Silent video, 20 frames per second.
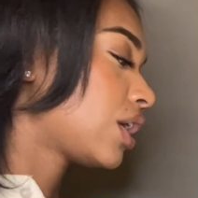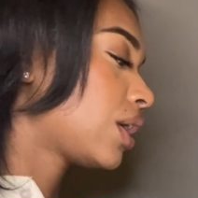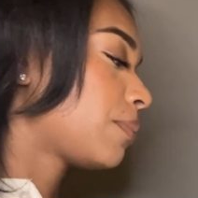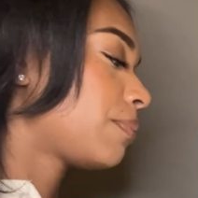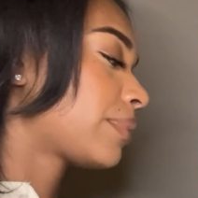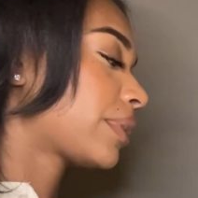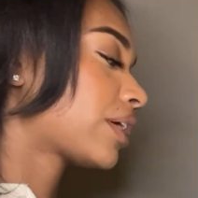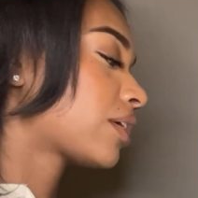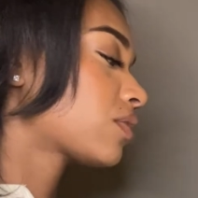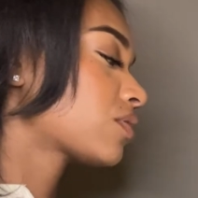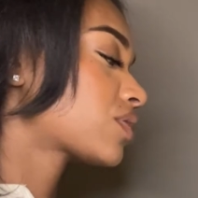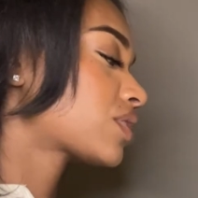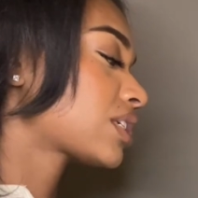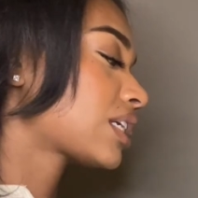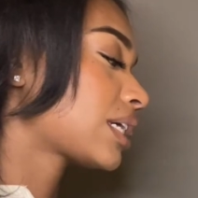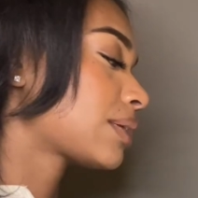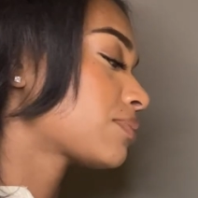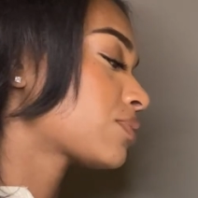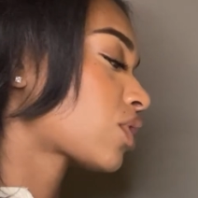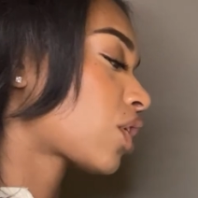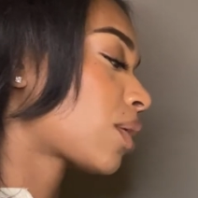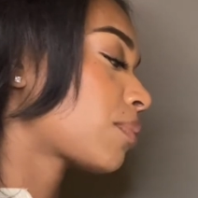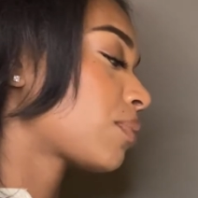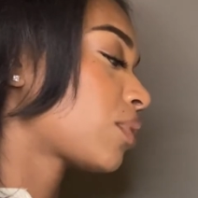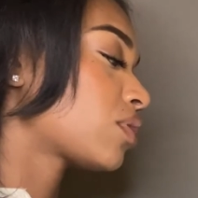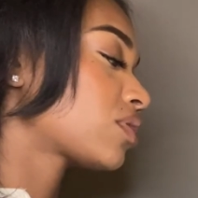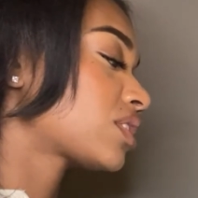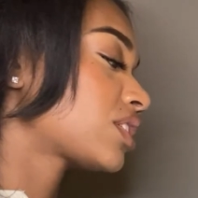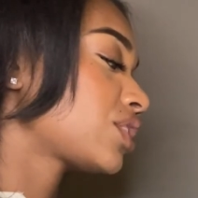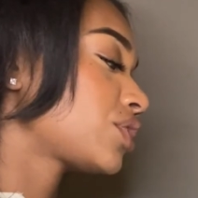Marrowed seams are
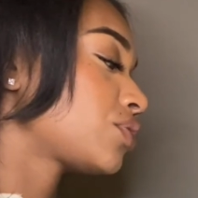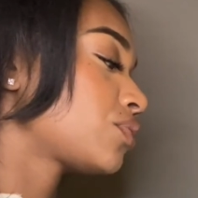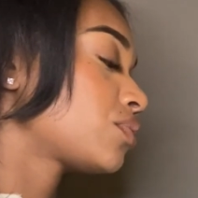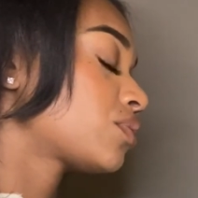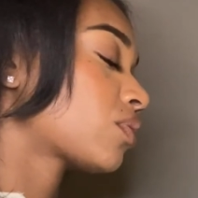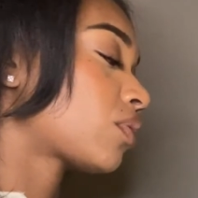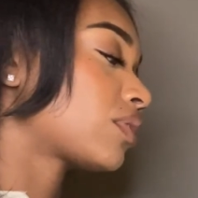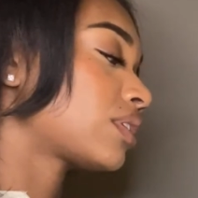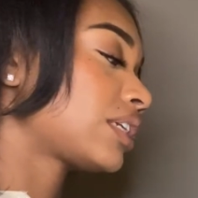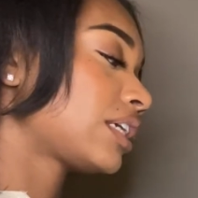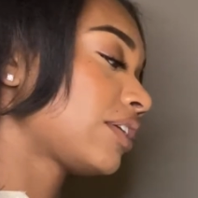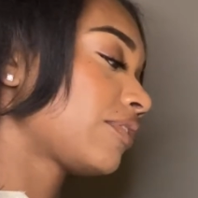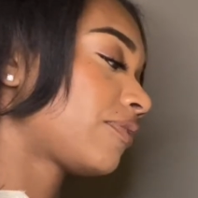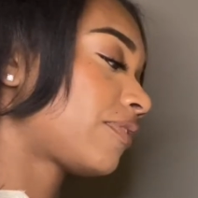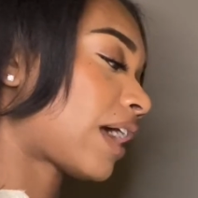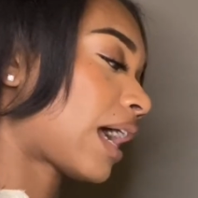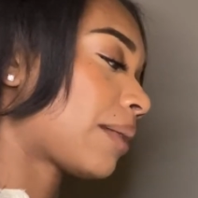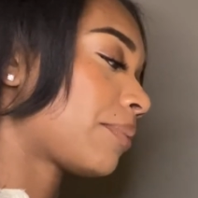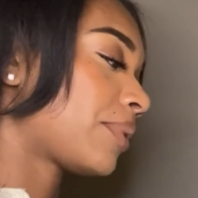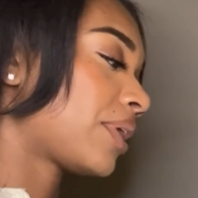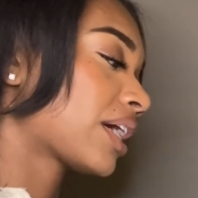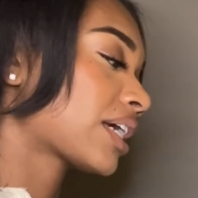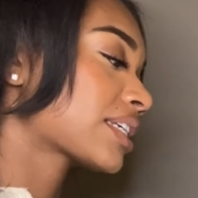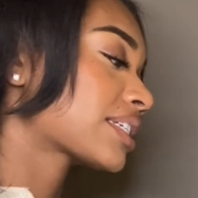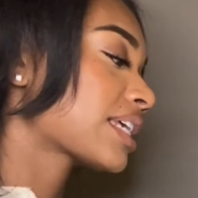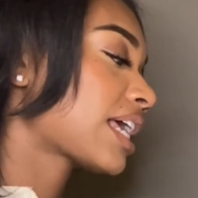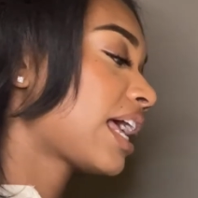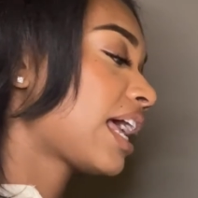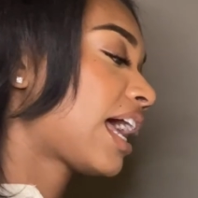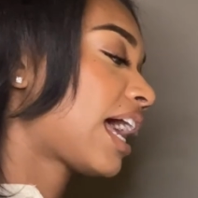mostly used on knit fabrics
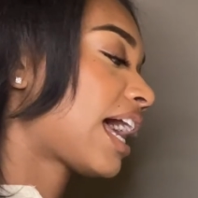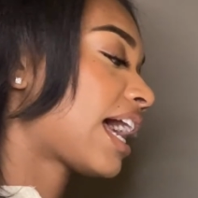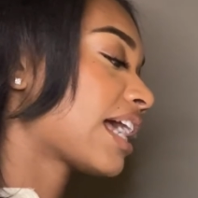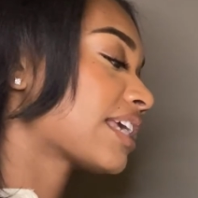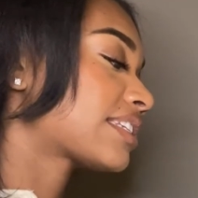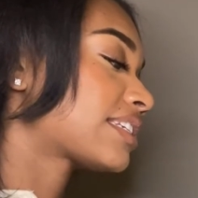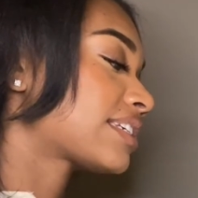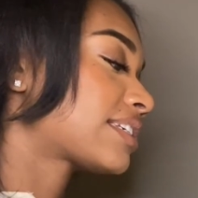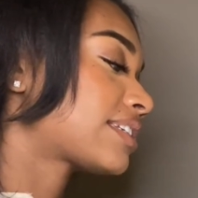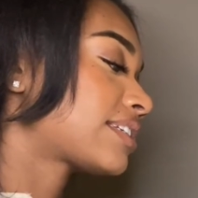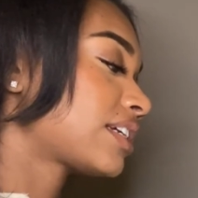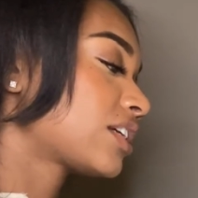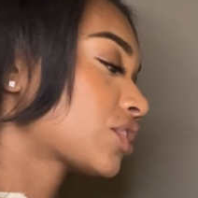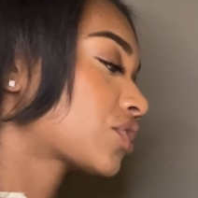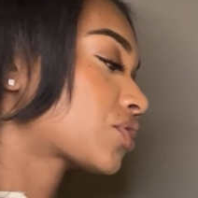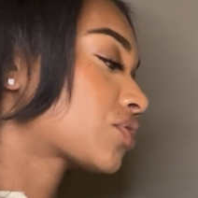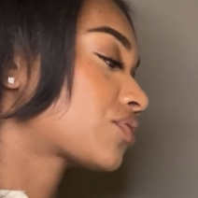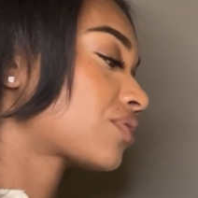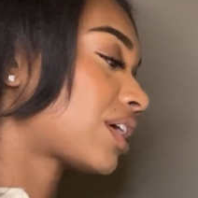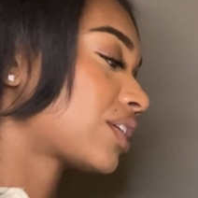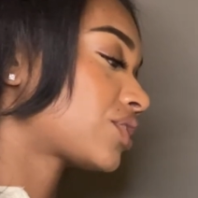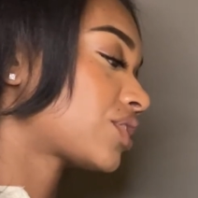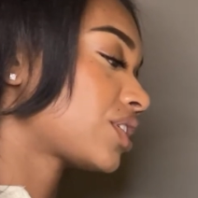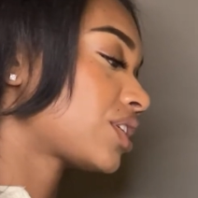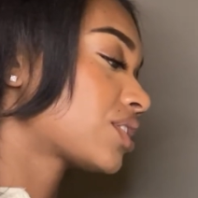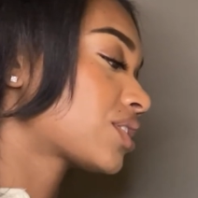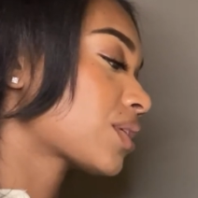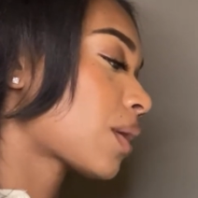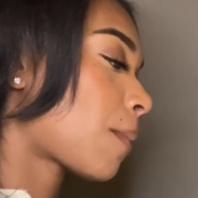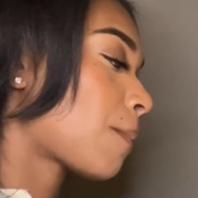as the stitch
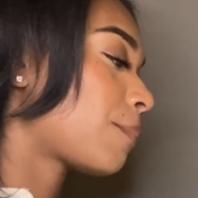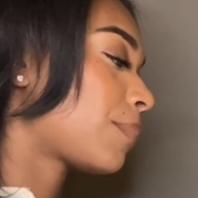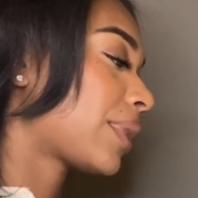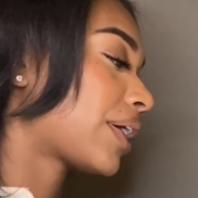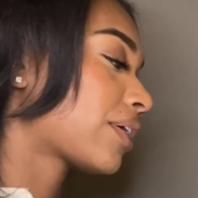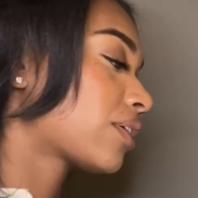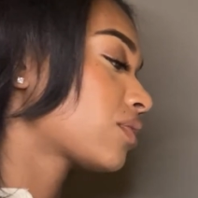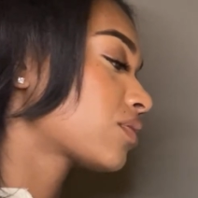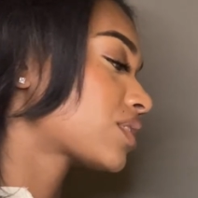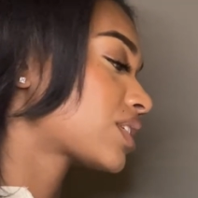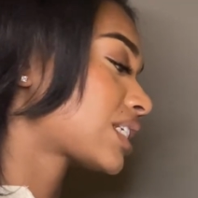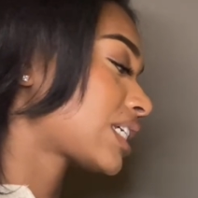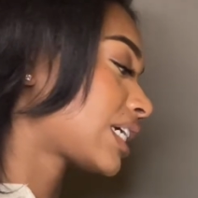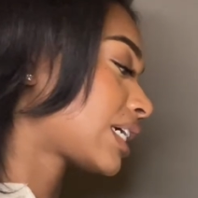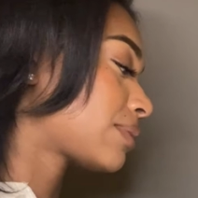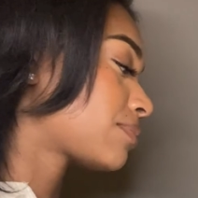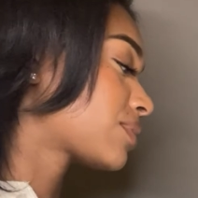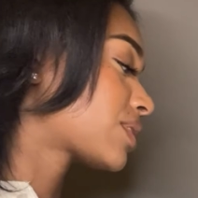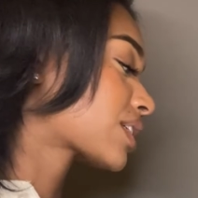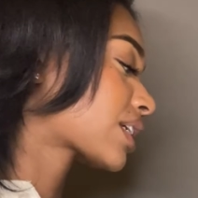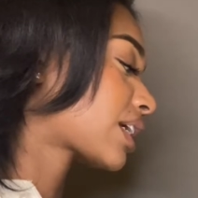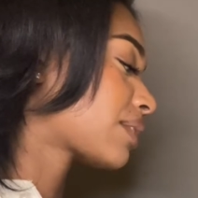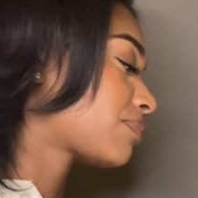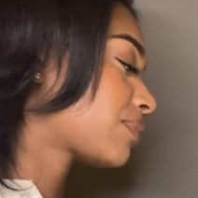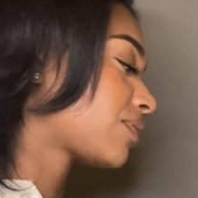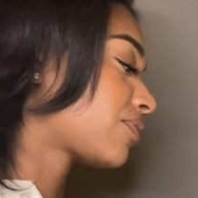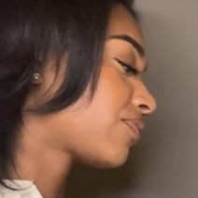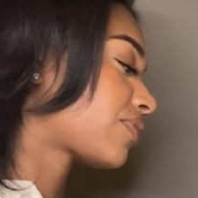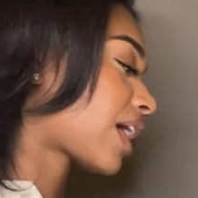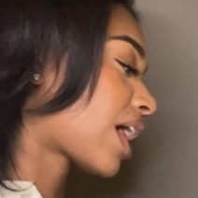stretches. Marrowed seams can
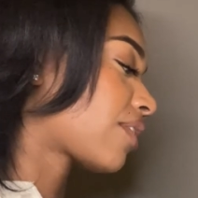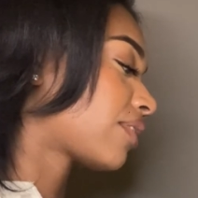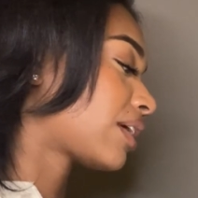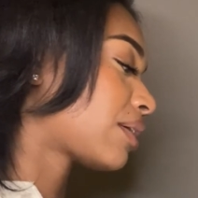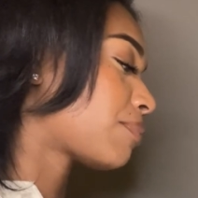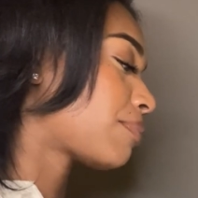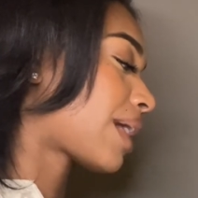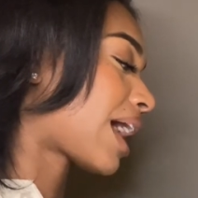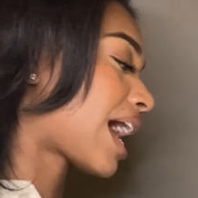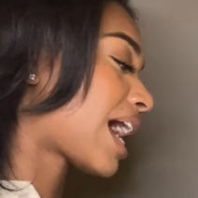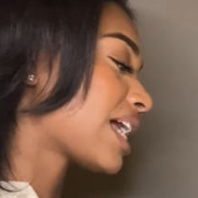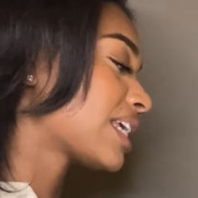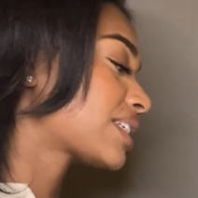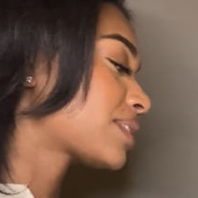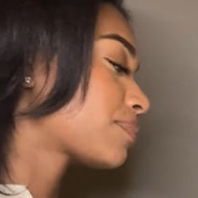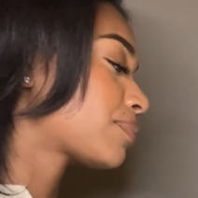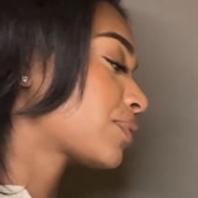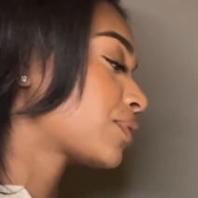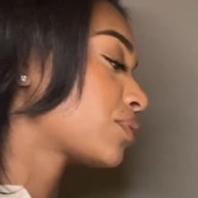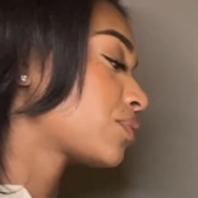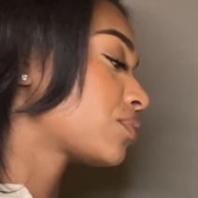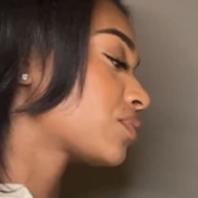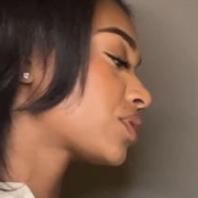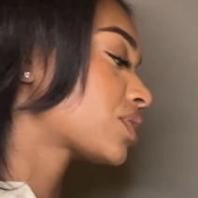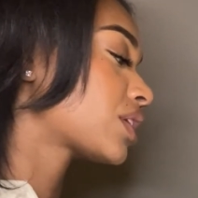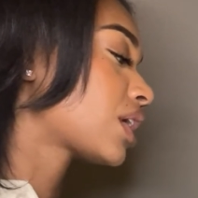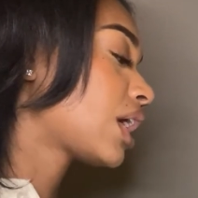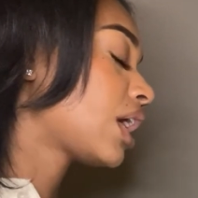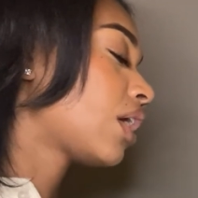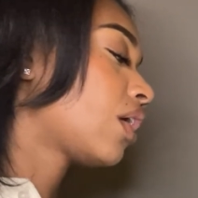be found in
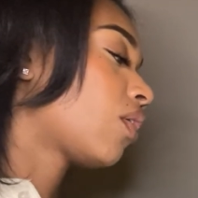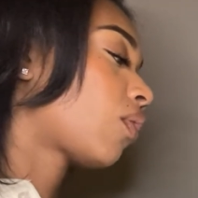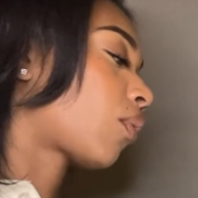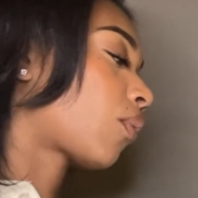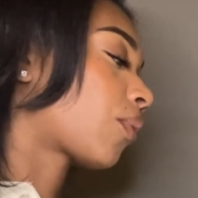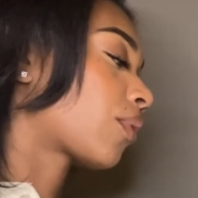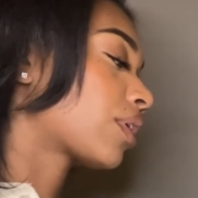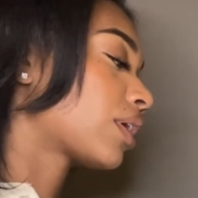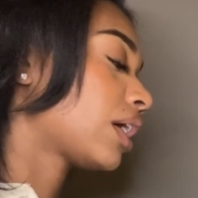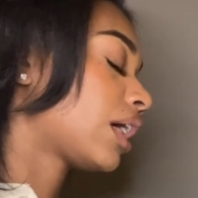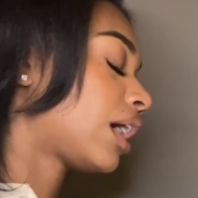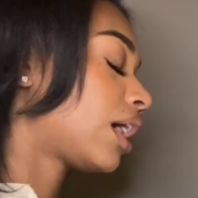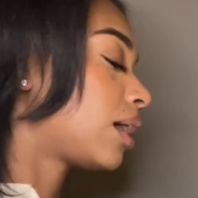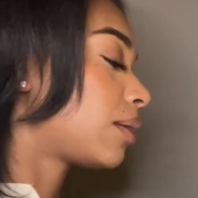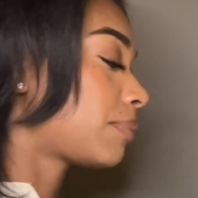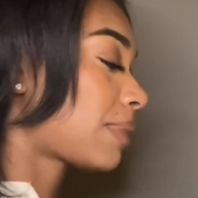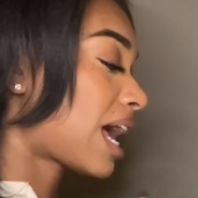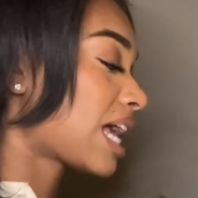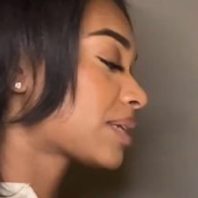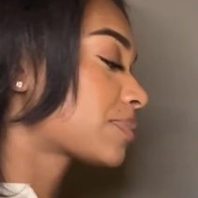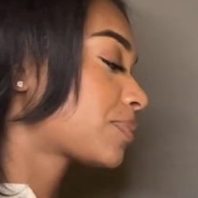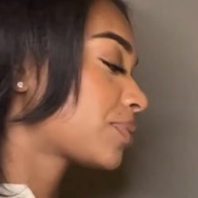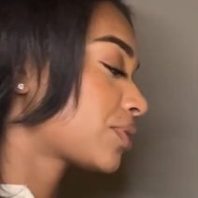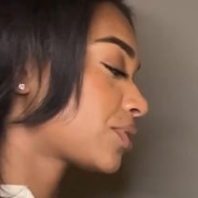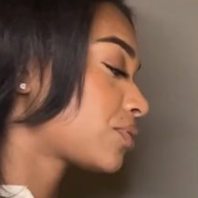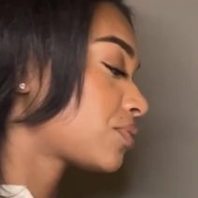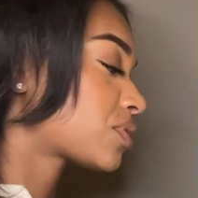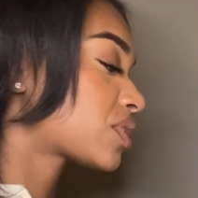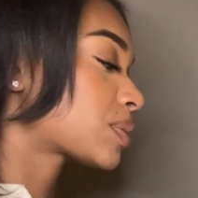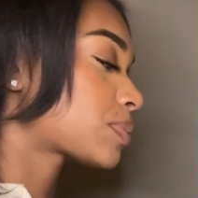mass-produced
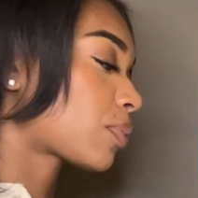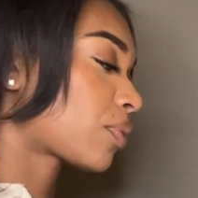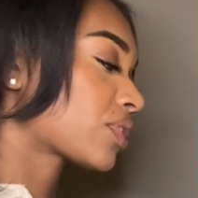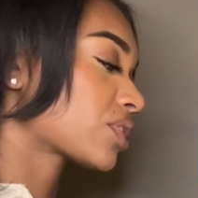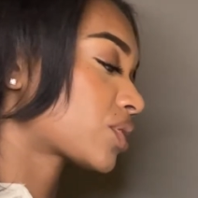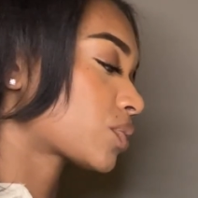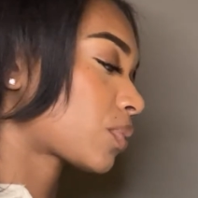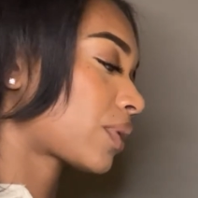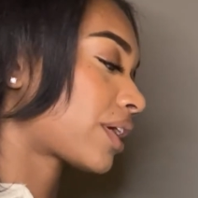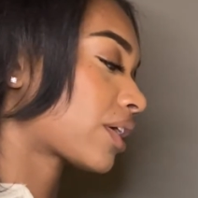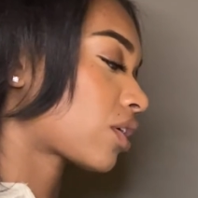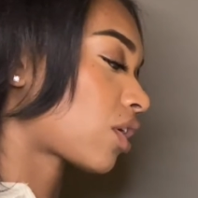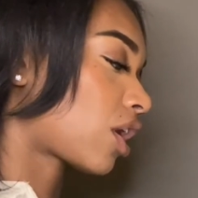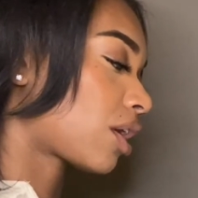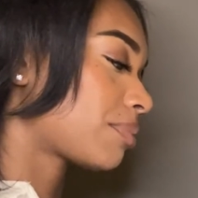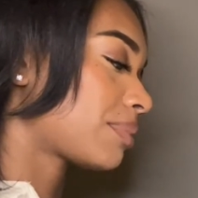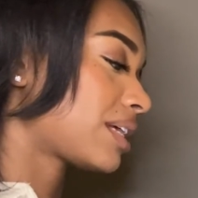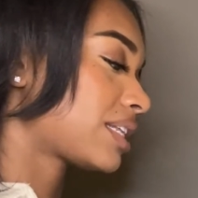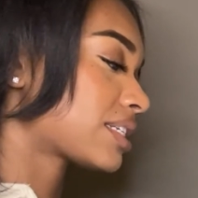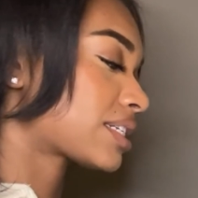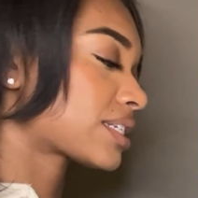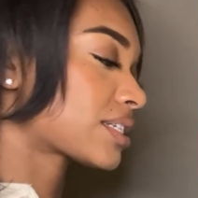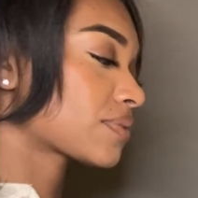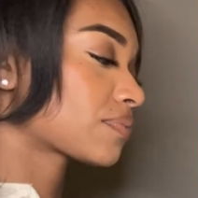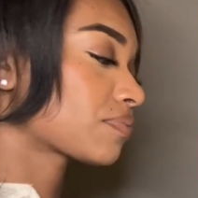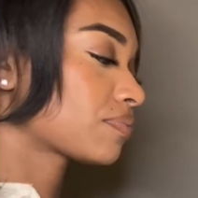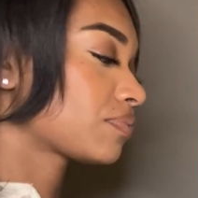sportswear garments.